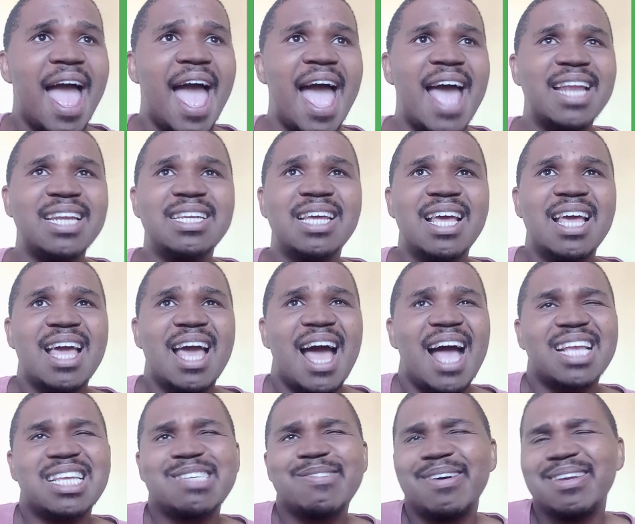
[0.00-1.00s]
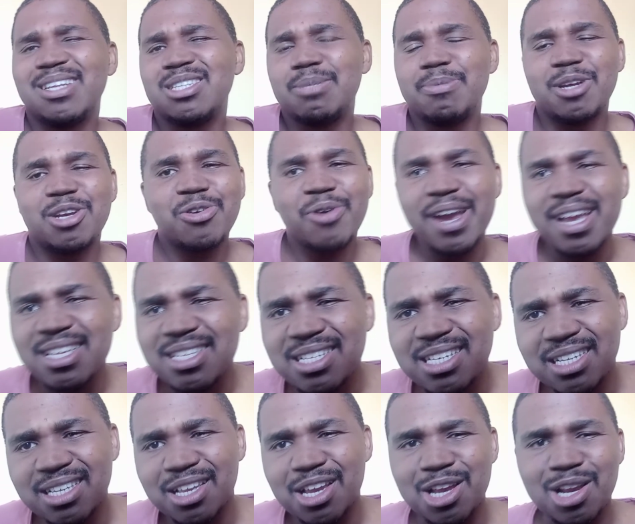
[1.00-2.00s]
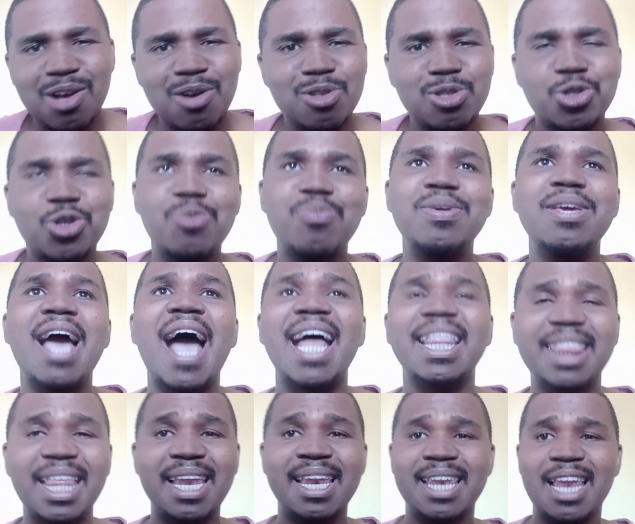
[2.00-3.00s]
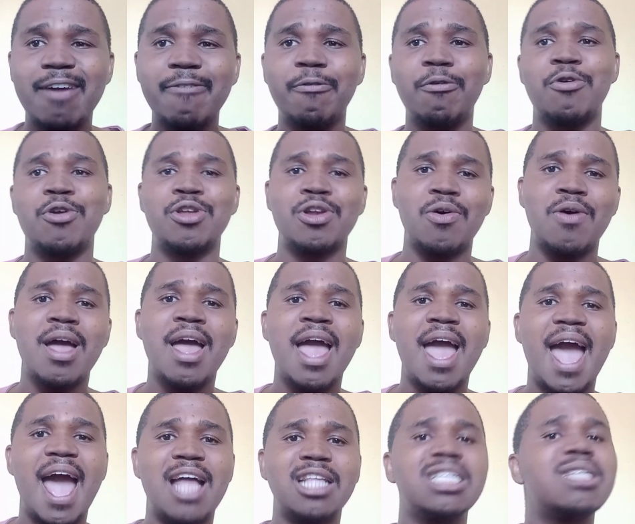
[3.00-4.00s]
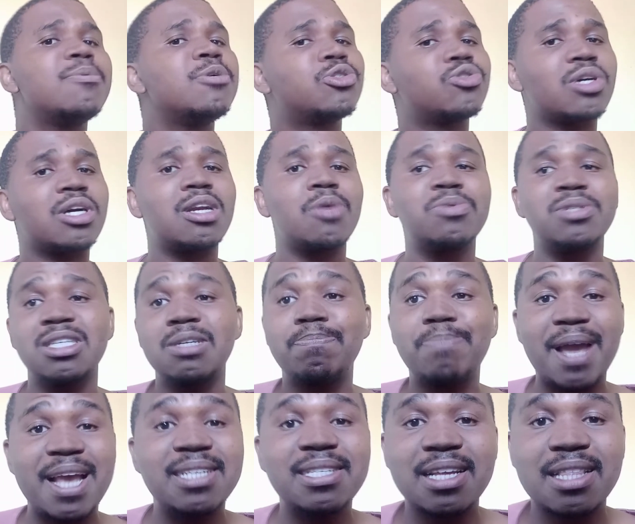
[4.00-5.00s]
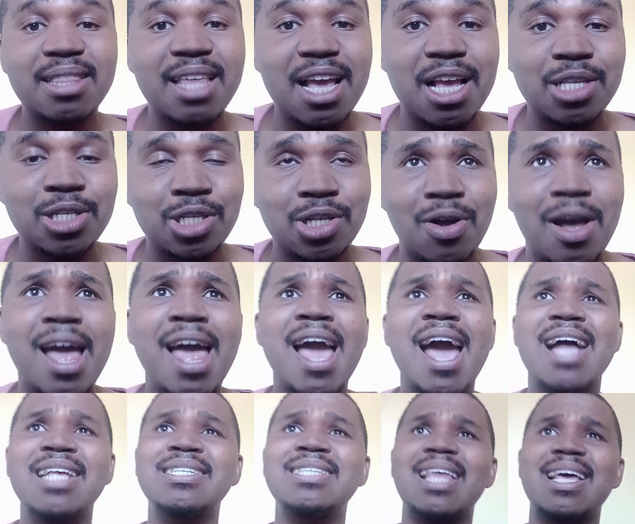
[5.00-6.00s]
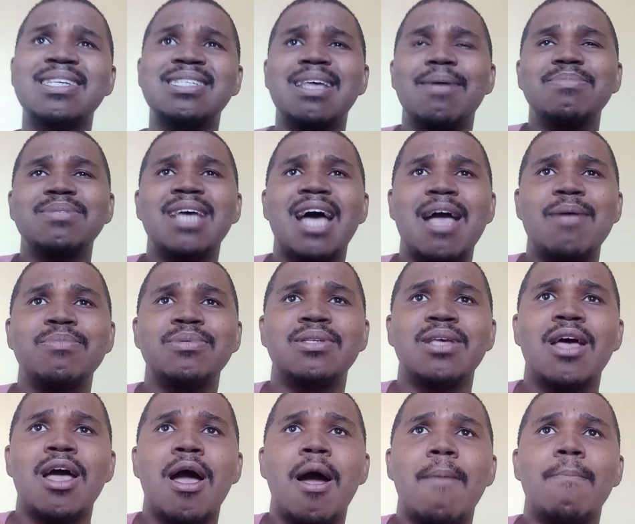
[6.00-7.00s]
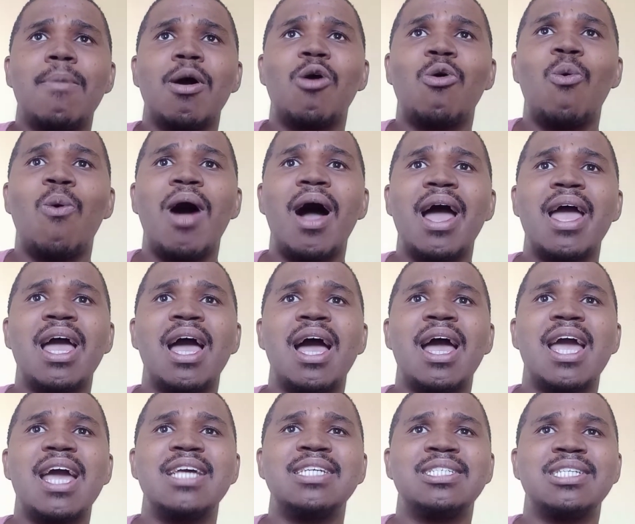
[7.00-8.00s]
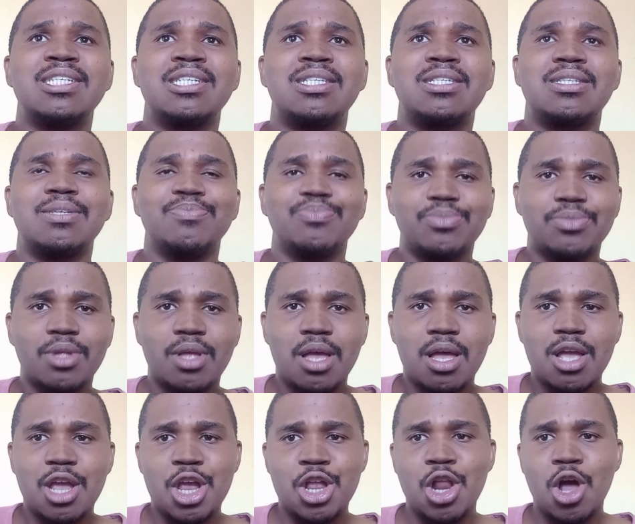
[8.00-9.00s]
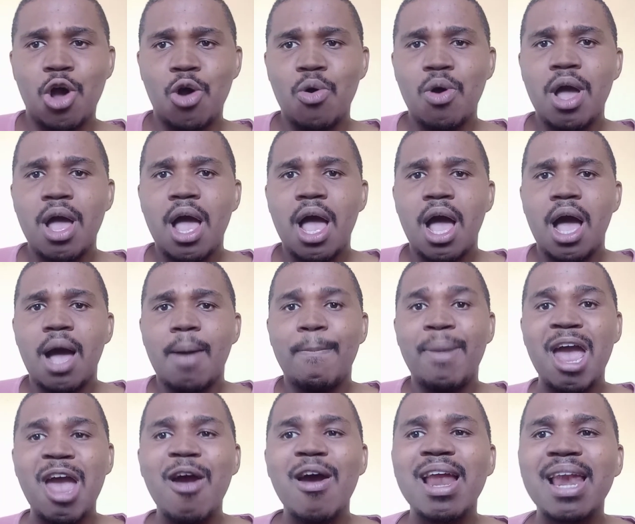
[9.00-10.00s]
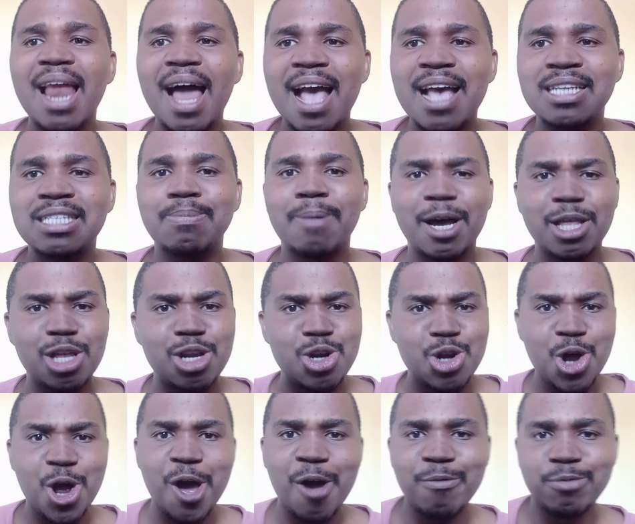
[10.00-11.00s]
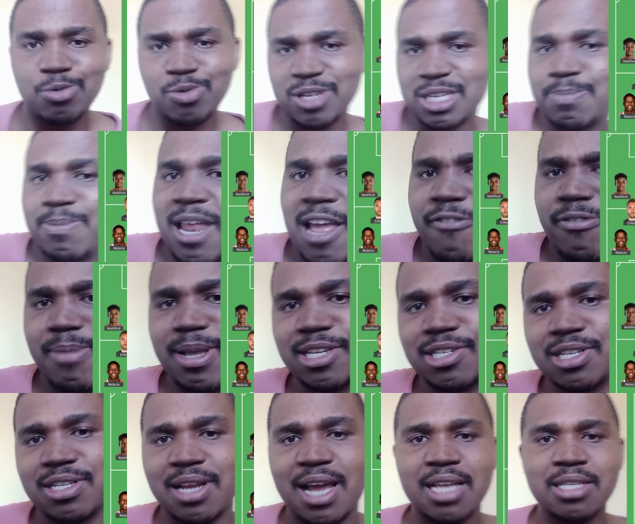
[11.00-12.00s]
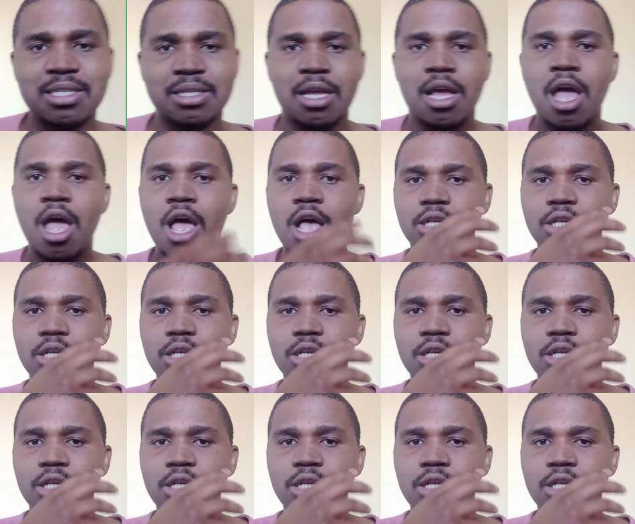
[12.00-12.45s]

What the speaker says: And I just find it to be crazy, you know, to be at that level, you know, and to be struggling with such basic things, you know. It's like sometimes Maguire is just, you know, paralyzed by the nerves when he's playing for Manchester United.